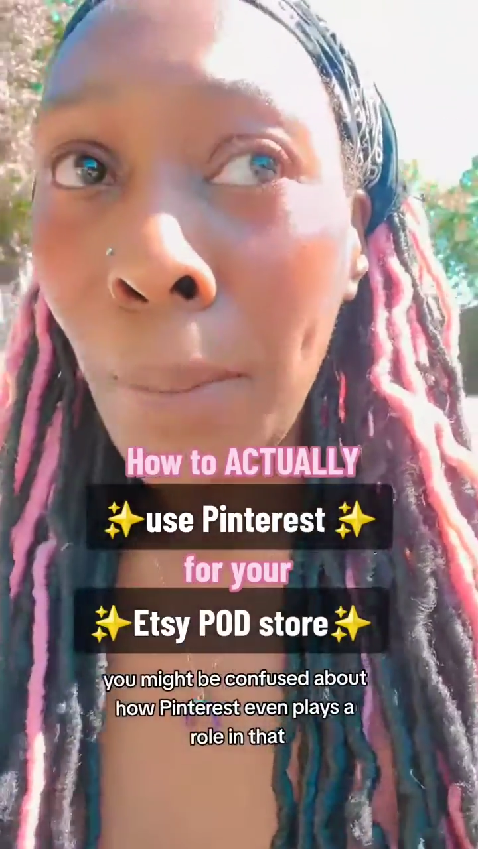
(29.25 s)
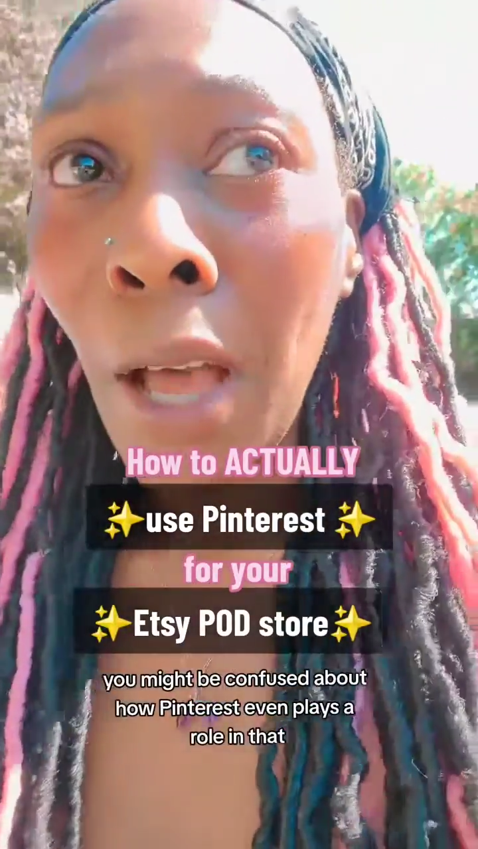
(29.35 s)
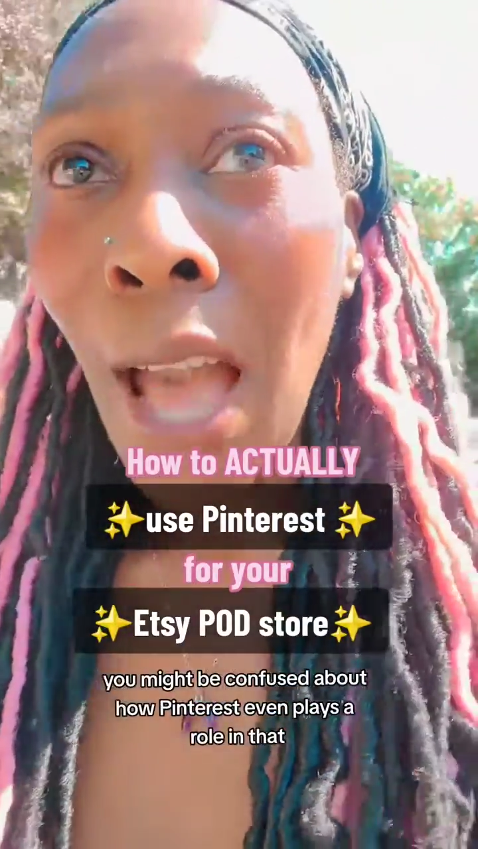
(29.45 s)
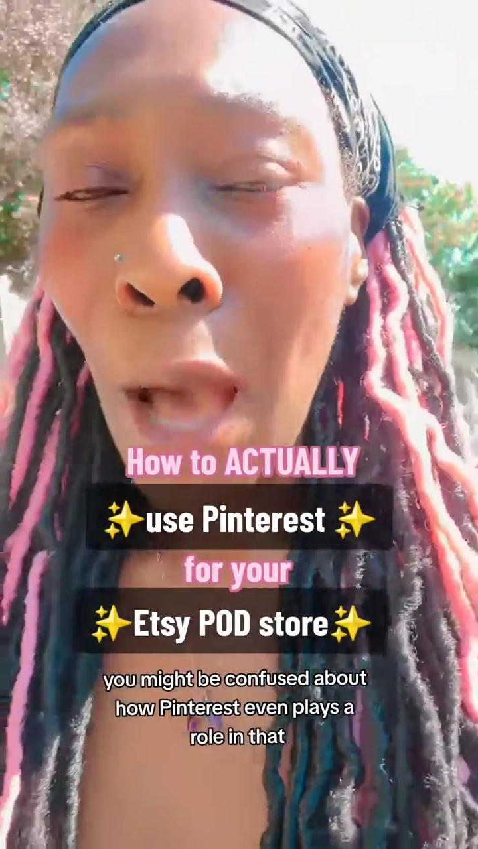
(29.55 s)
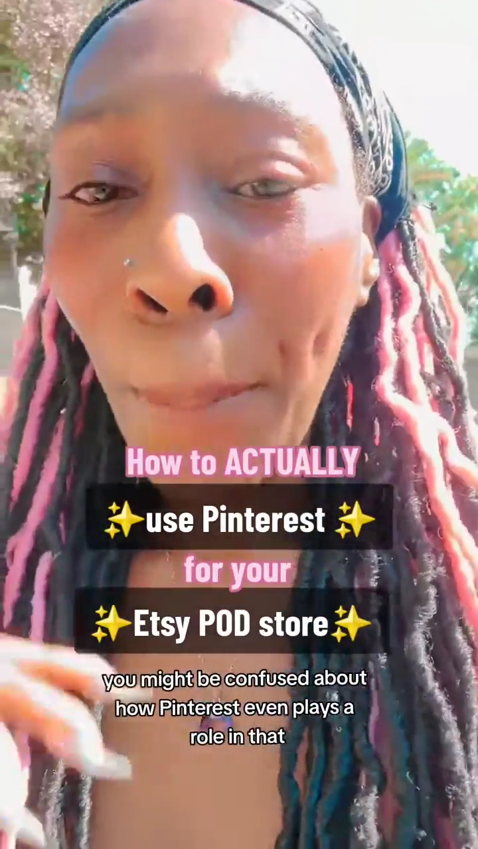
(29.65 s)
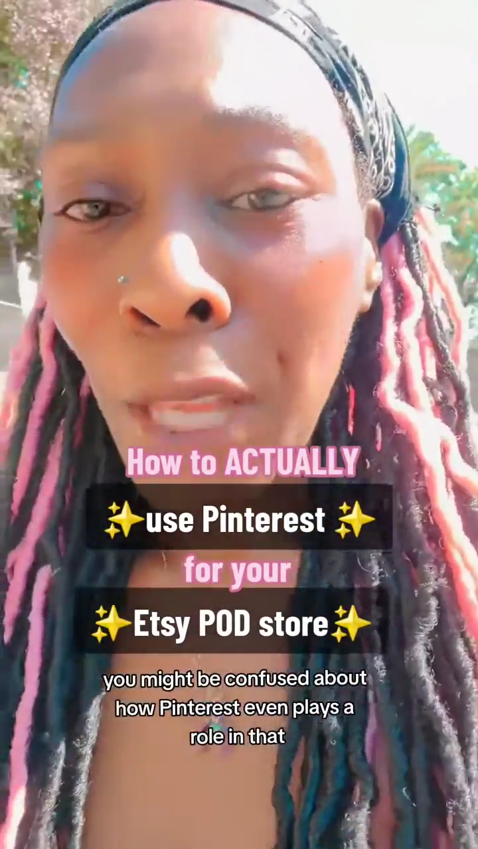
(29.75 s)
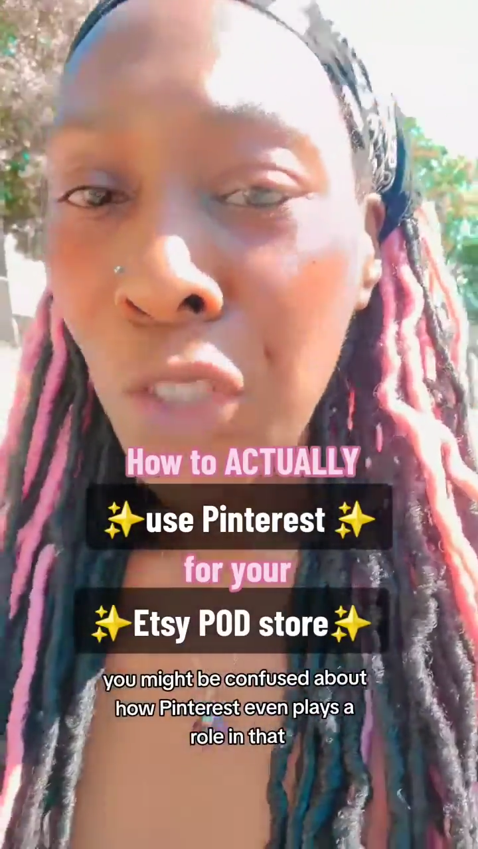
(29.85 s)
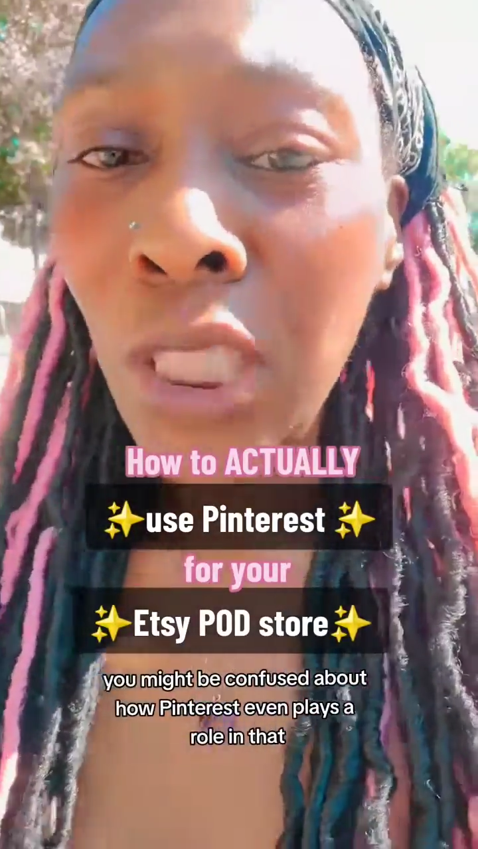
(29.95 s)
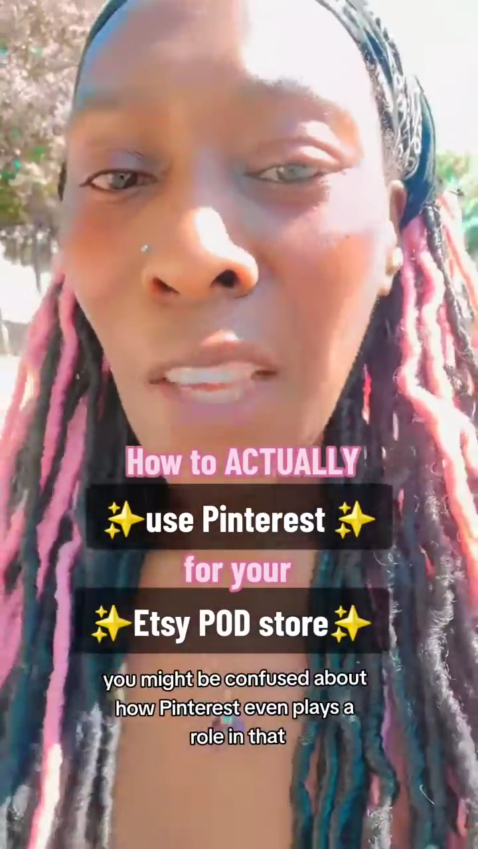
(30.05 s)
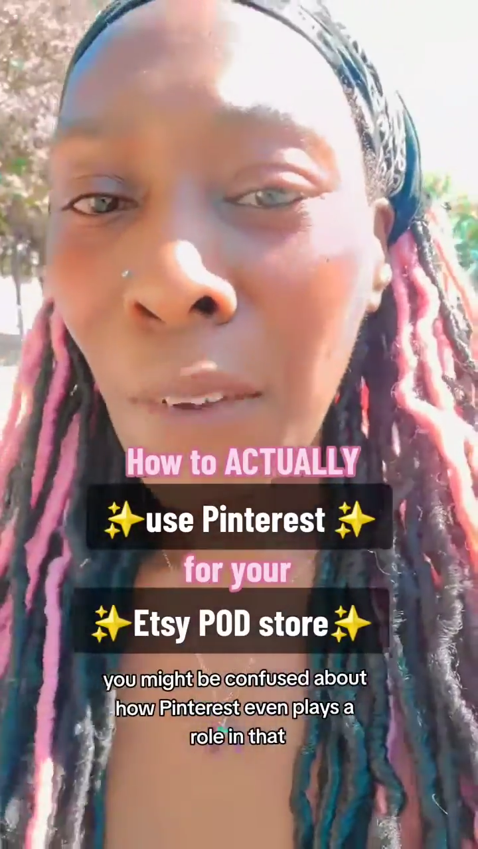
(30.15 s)
how Pinterest
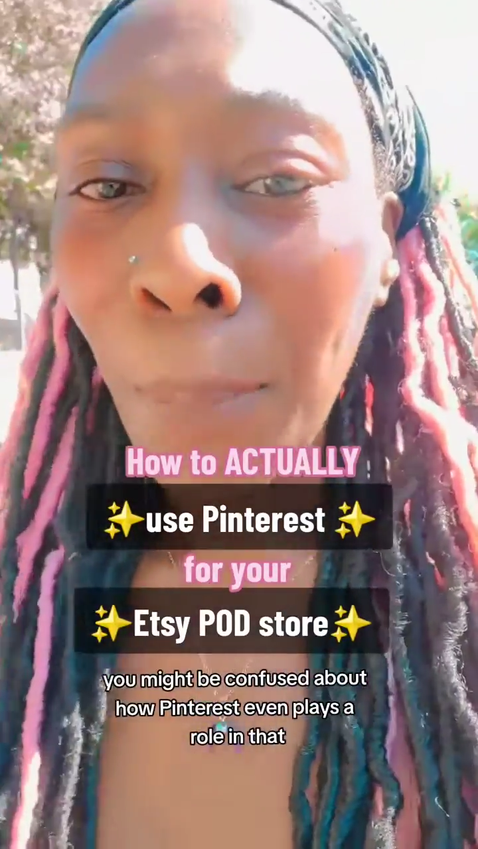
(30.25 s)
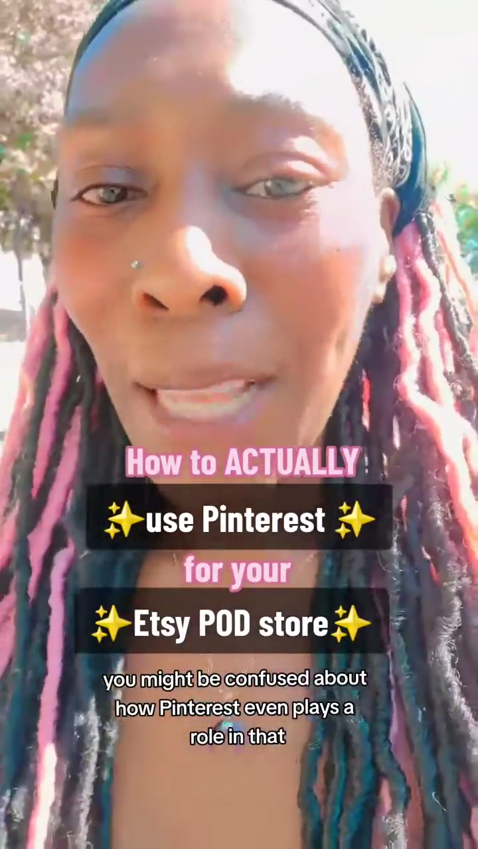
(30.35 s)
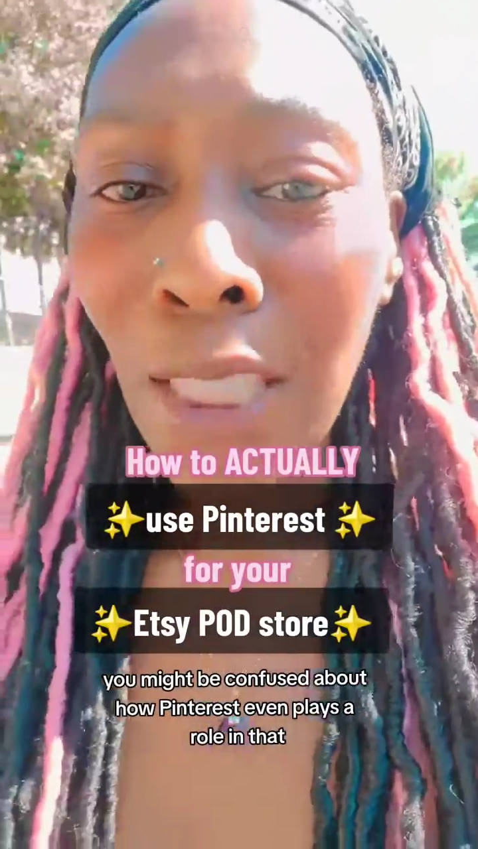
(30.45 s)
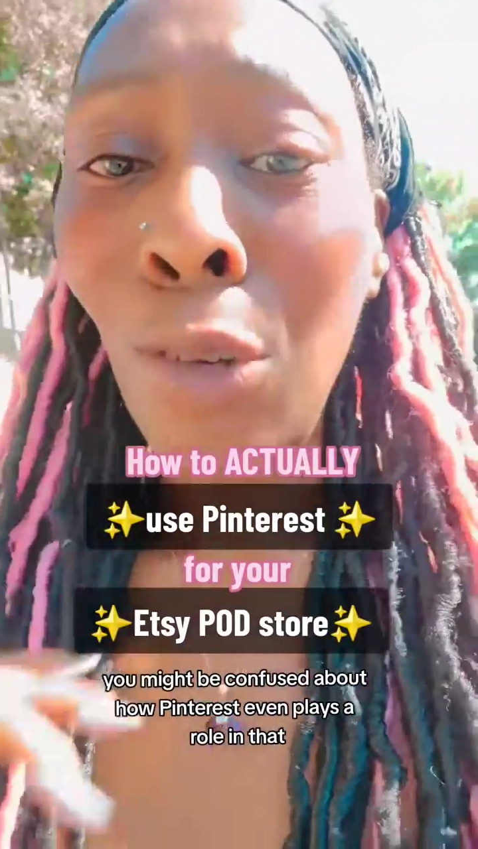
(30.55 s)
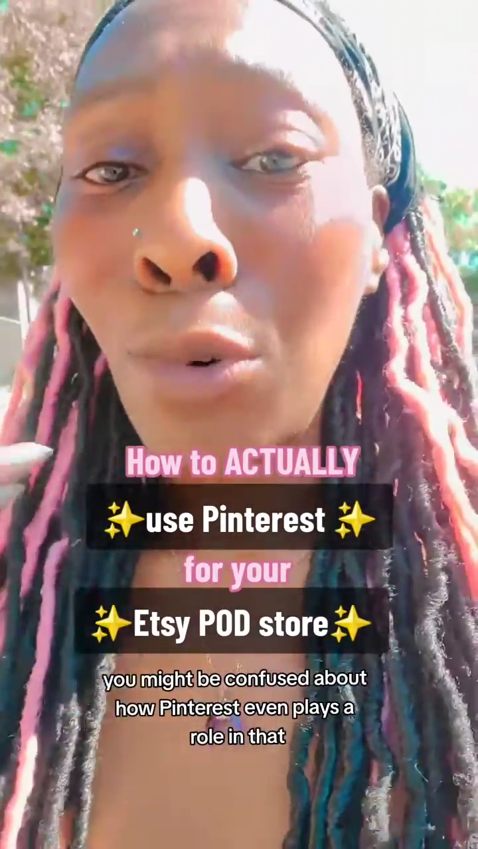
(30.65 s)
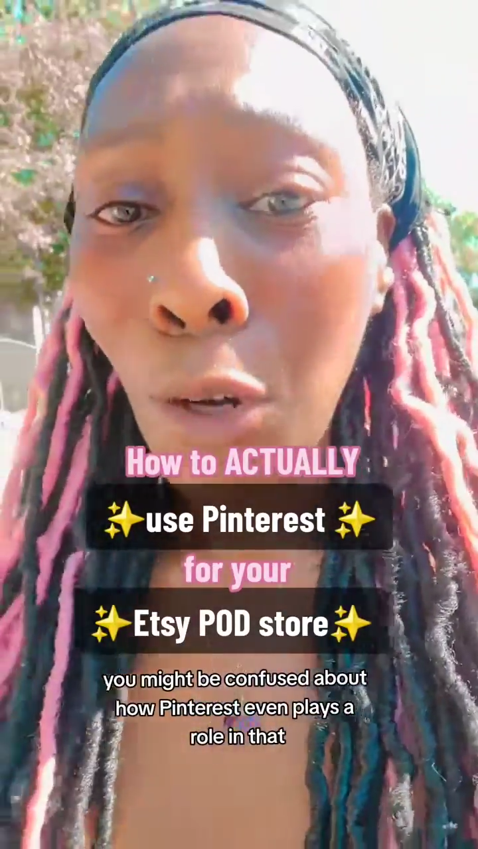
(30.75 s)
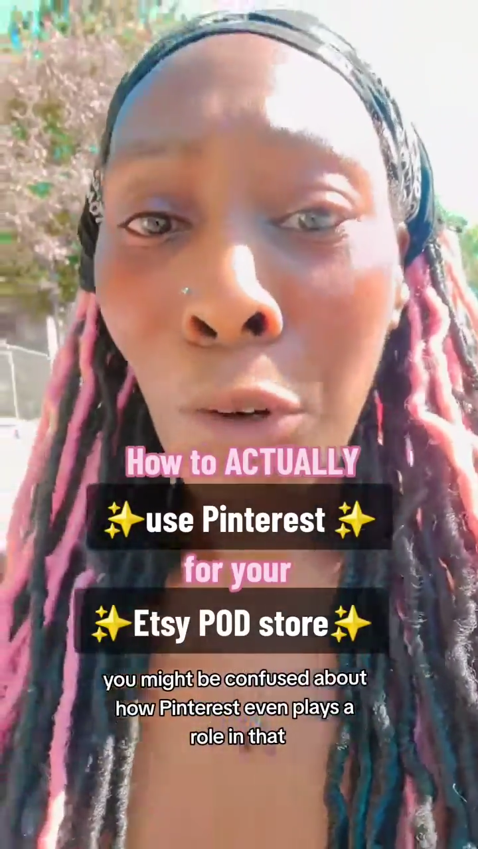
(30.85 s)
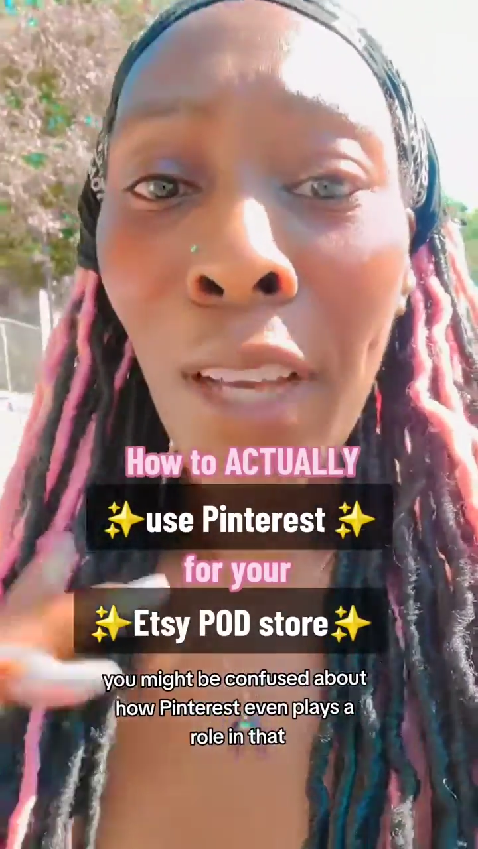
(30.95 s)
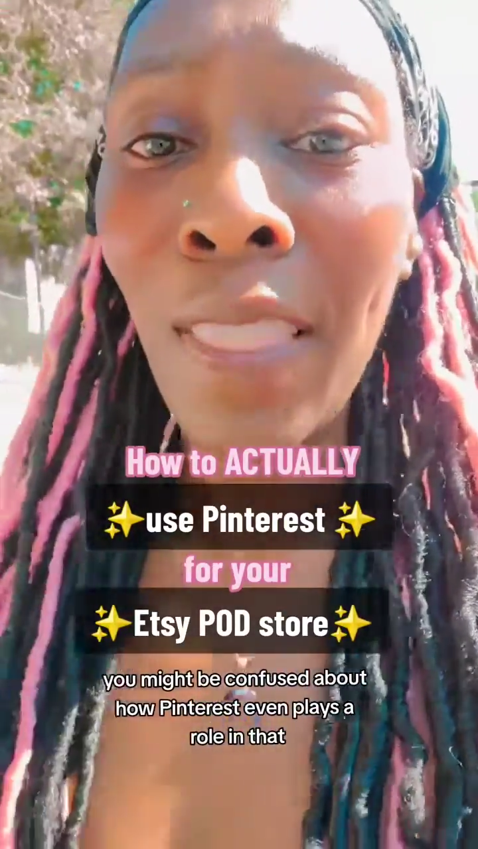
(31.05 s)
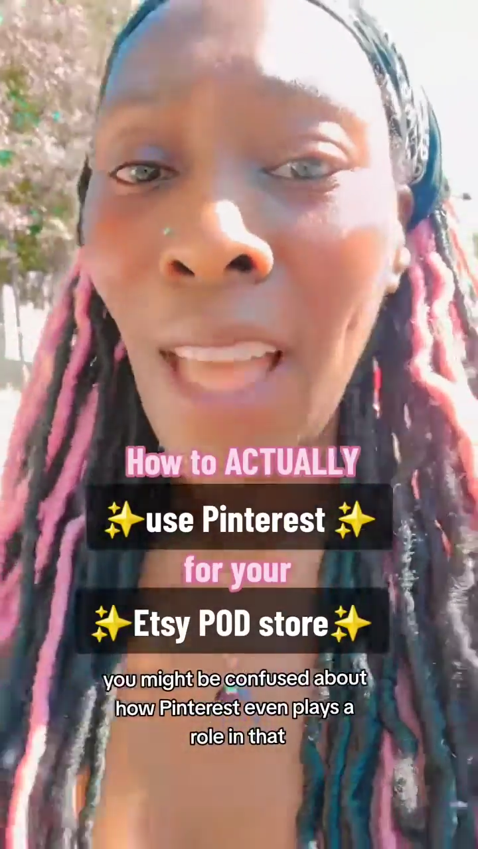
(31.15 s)
even plays a role
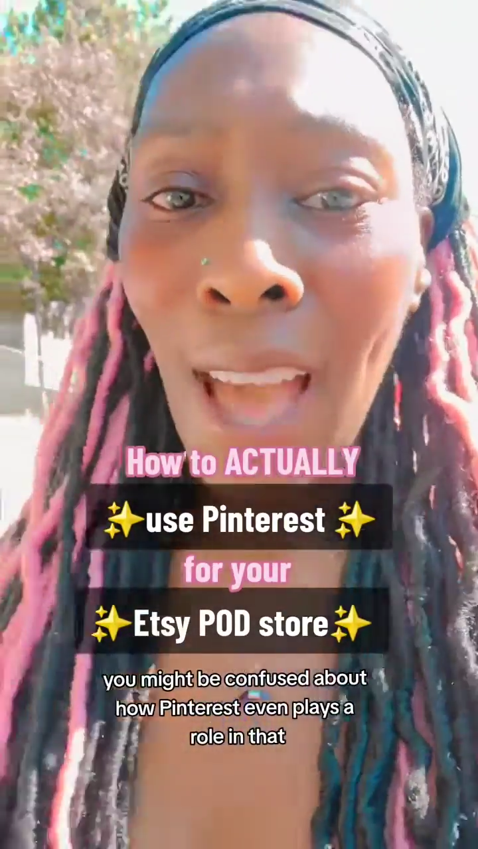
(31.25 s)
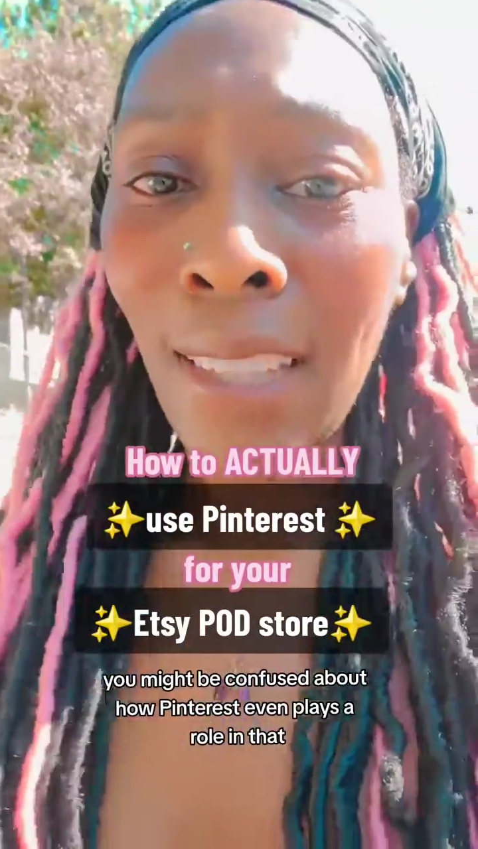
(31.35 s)
in that.